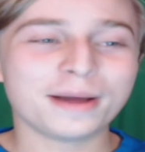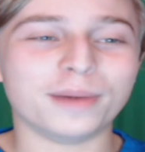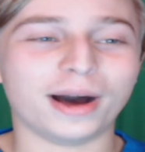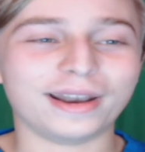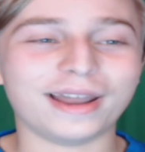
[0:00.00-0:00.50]

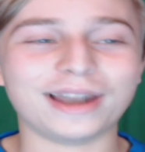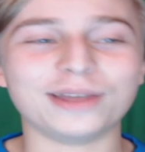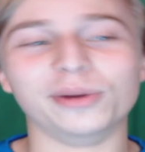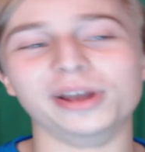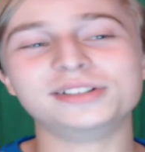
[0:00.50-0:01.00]
But
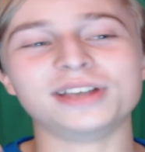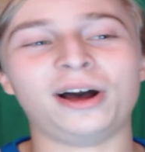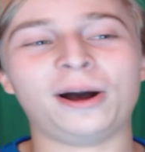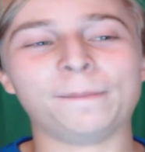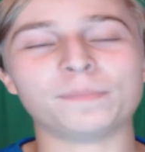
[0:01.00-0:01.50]
anyways,
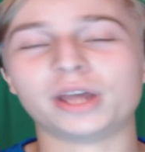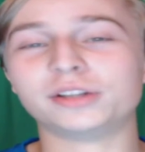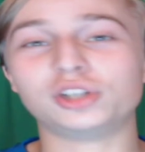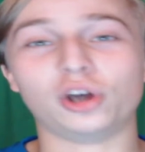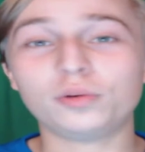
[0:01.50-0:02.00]
and
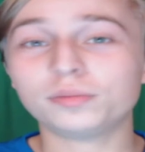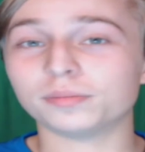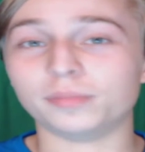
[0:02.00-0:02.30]
so